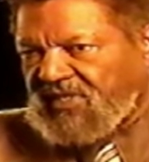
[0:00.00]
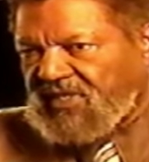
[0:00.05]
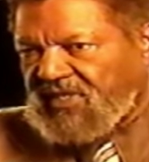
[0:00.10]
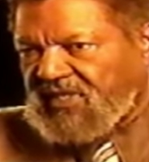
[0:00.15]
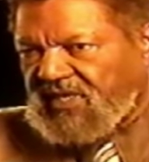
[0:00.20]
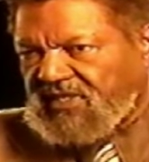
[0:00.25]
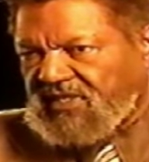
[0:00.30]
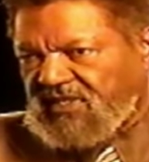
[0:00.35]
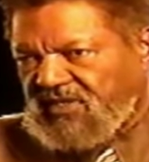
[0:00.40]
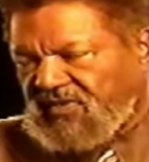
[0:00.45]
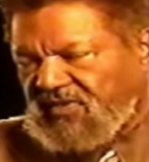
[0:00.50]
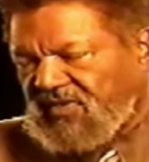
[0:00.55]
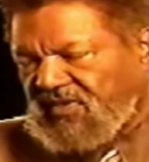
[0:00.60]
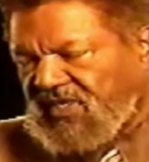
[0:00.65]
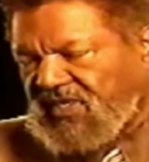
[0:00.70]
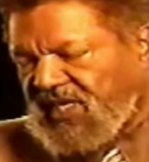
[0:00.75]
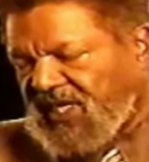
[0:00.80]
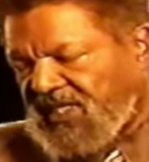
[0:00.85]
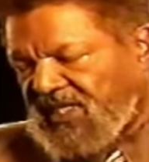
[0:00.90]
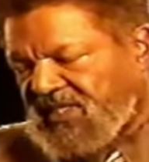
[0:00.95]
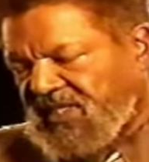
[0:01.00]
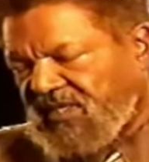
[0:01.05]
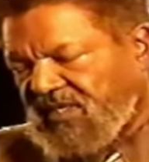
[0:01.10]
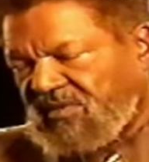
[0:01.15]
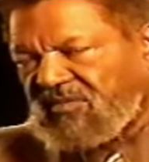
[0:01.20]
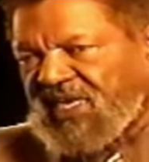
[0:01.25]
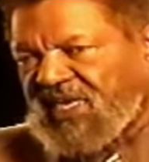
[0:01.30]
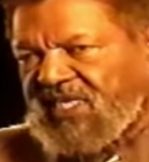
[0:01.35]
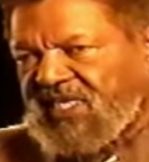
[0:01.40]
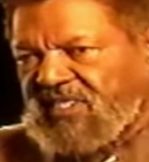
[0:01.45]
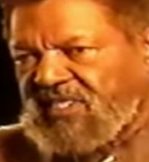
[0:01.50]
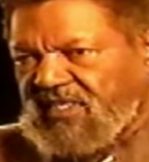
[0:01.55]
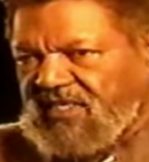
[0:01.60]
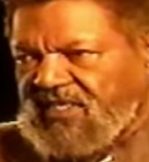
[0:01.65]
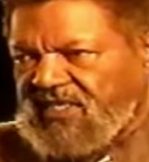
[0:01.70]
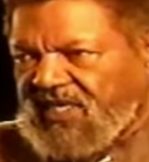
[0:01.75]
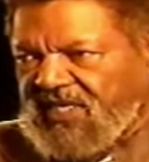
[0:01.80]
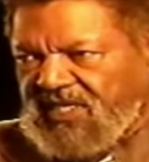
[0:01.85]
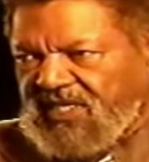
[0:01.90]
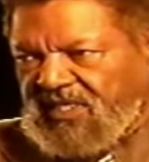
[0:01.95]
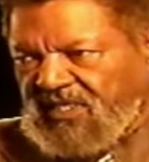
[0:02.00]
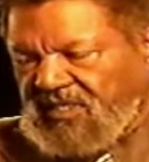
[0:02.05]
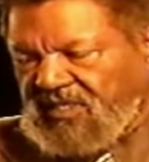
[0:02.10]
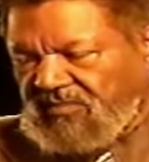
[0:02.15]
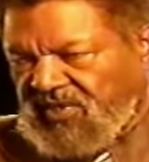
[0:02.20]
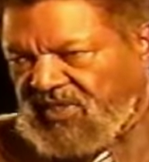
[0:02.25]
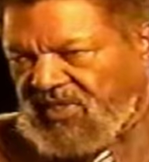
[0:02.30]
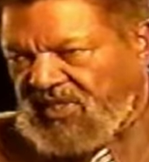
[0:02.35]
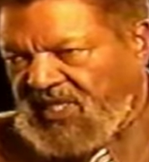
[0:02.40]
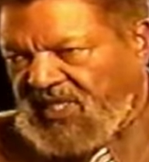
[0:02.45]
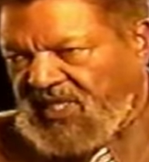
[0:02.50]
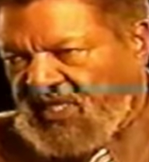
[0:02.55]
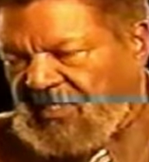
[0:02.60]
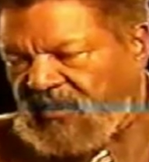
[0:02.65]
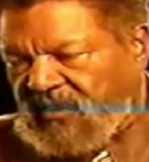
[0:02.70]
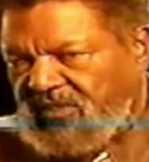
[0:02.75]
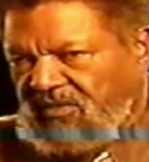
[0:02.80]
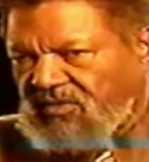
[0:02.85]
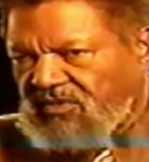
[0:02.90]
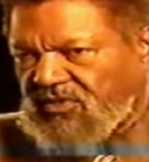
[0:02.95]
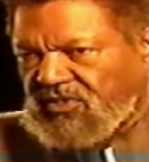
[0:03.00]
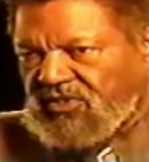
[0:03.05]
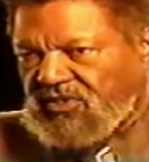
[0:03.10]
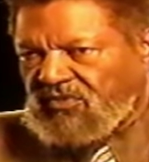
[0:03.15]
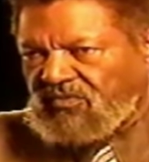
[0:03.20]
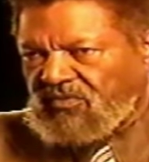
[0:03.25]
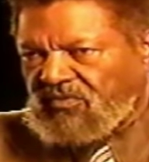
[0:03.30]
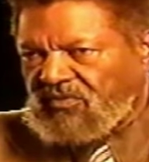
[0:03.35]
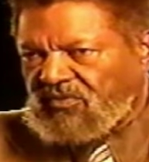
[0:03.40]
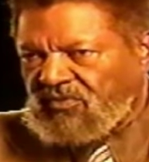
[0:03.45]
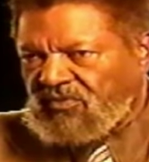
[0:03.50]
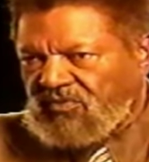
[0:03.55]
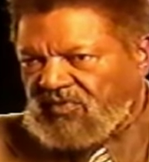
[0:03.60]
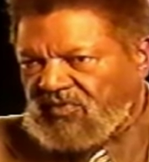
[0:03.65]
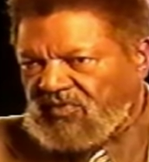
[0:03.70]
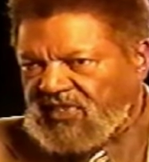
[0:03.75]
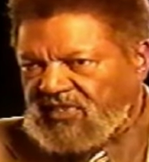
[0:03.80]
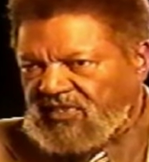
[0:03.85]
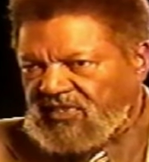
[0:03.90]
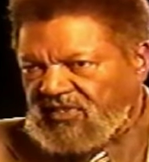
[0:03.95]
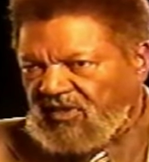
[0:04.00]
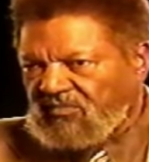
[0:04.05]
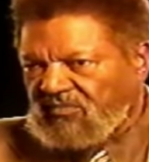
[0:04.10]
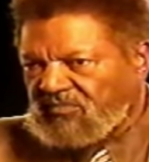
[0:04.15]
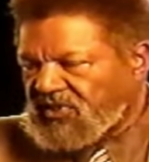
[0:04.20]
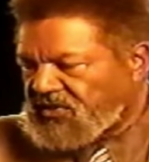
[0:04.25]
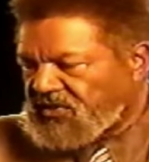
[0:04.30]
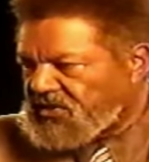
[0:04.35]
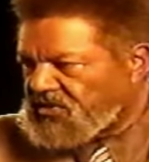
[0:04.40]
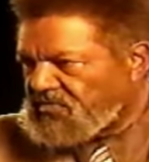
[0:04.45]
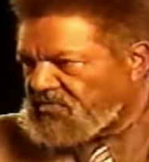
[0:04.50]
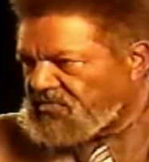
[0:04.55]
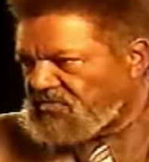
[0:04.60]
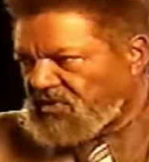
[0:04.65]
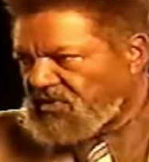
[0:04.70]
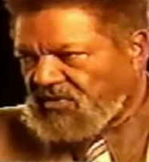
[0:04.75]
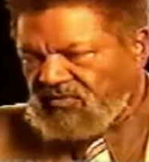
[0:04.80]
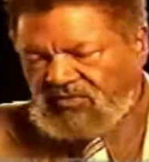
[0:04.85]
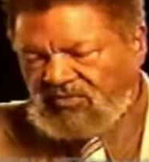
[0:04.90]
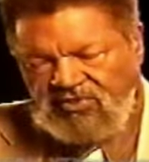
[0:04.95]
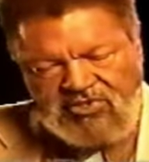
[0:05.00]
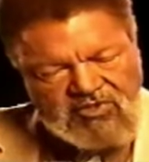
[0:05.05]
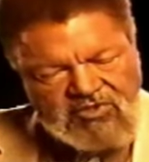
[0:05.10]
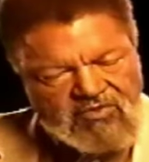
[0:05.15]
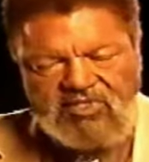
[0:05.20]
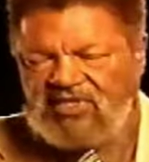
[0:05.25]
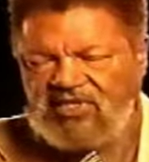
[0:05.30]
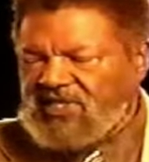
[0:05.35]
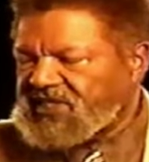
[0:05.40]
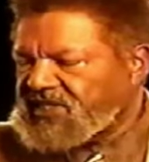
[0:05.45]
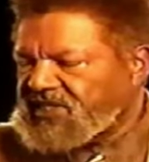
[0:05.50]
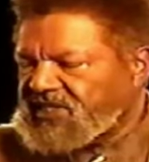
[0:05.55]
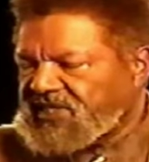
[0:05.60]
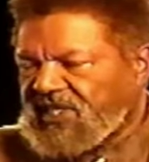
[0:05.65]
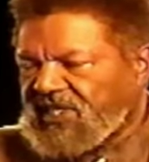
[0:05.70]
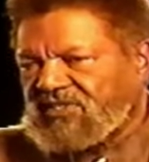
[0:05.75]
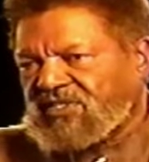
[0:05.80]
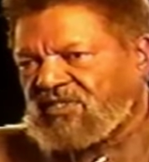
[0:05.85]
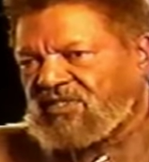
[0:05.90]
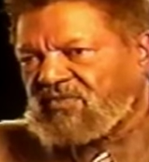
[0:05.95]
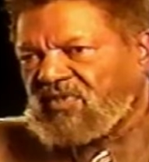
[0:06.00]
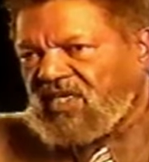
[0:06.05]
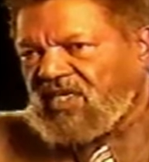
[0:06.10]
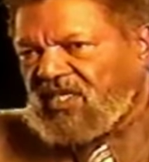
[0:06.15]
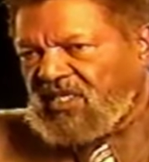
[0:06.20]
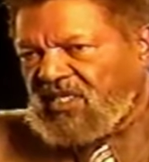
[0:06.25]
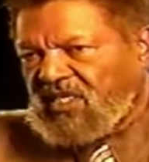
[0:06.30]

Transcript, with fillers: and I told the guys in the back to take it but not to shoot until they saw me shoot don't shoot unless I shoot